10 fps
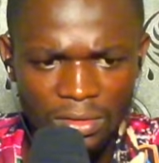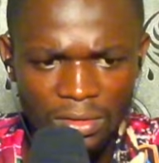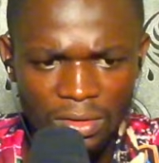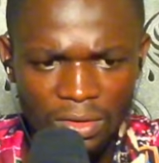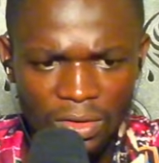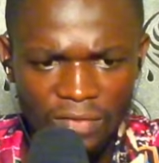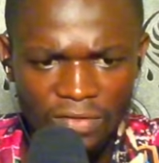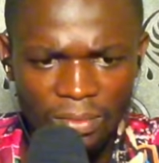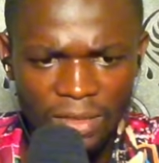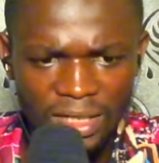Okay,
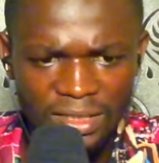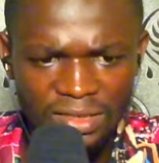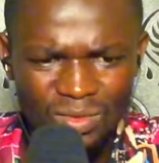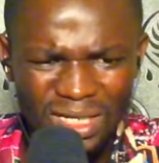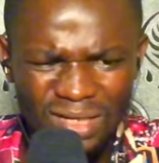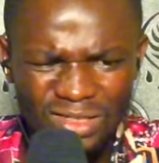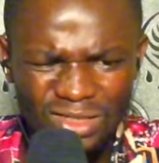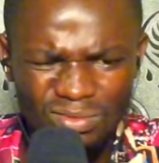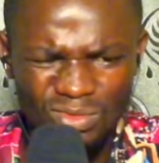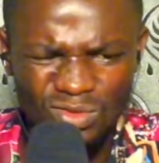from here, I think we have this
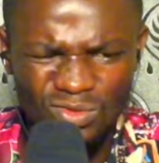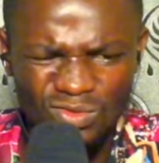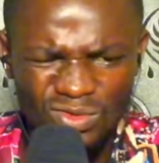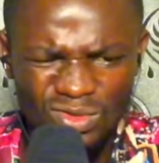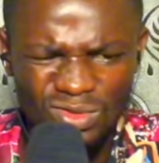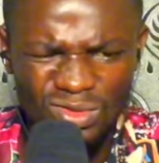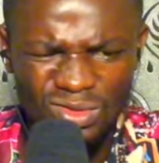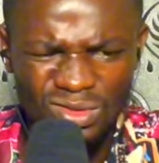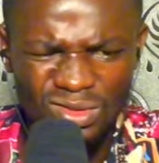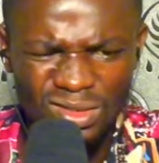move.
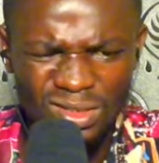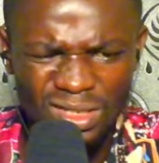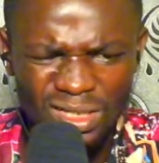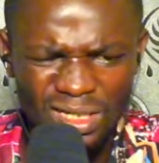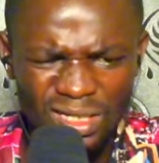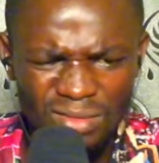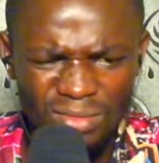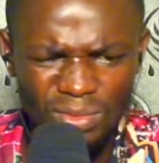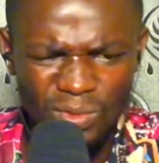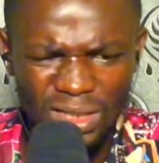And
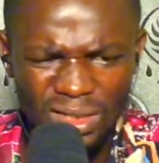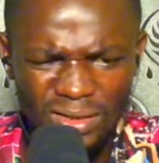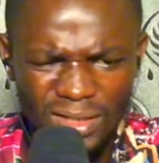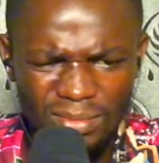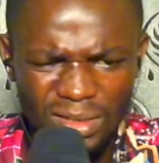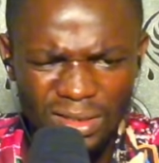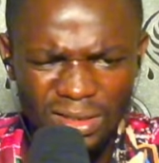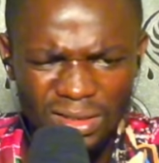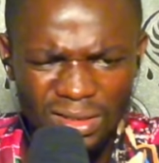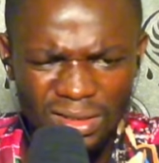maybe we can grab here.
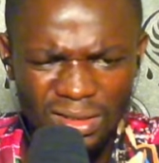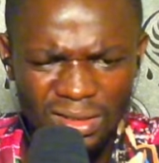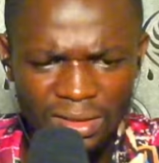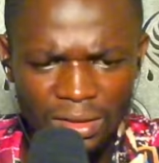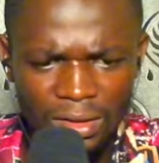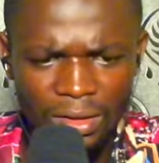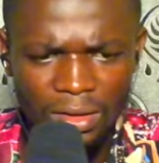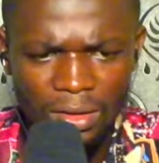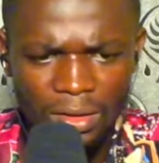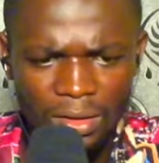
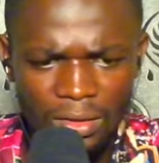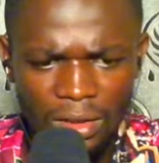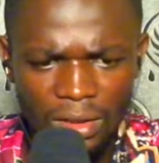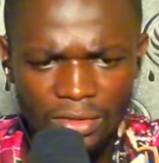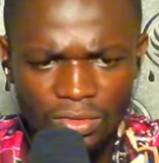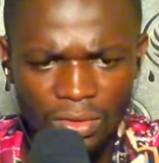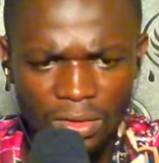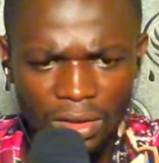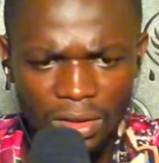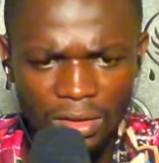Alright, let's go
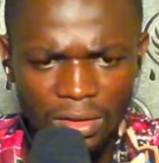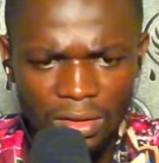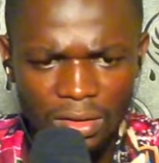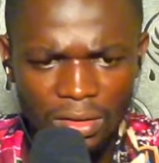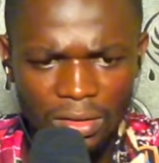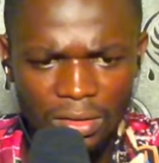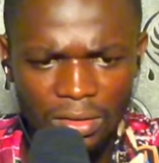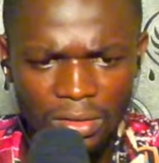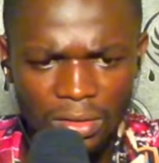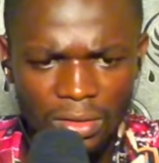here.
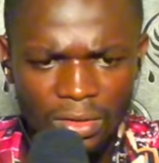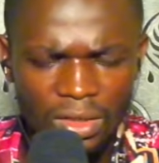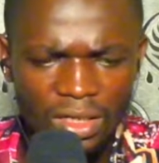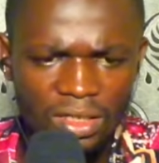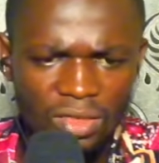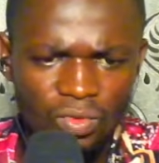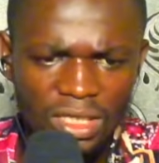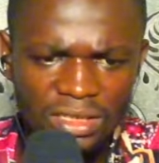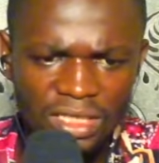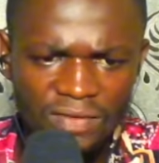Okay, the queen
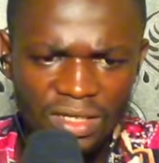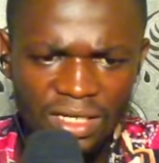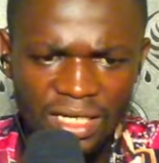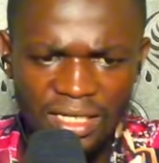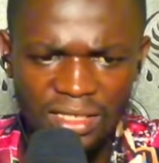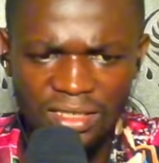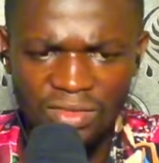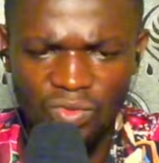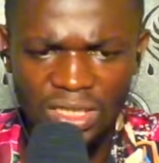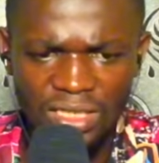
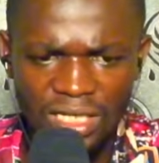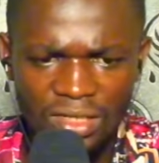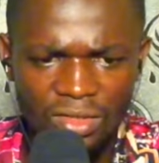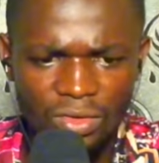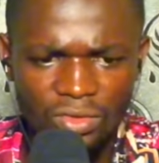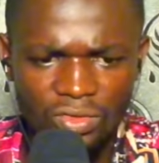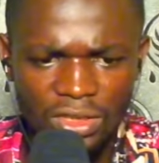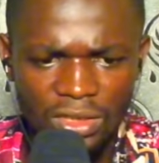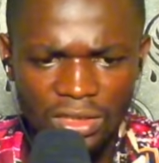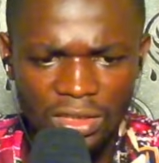is likely going to
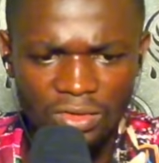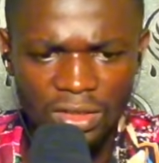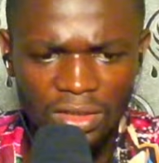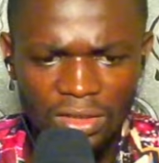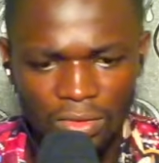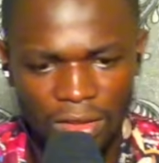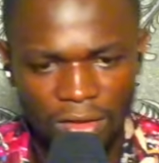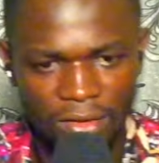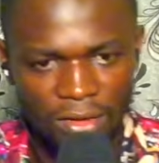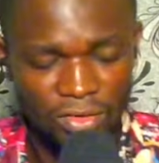sit here. So let's go here.
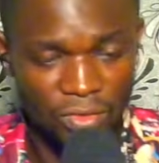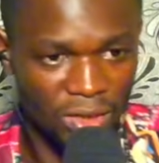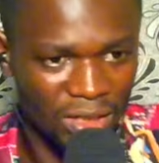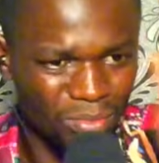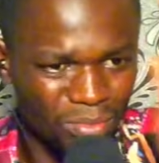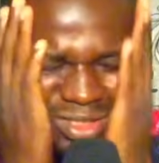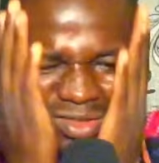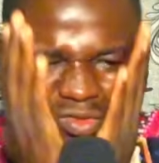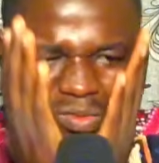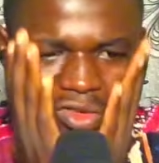I'm burning
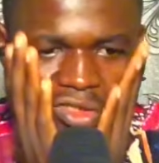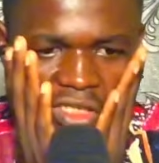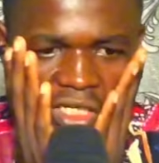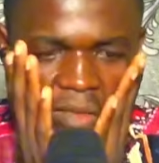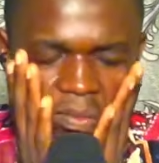too much time.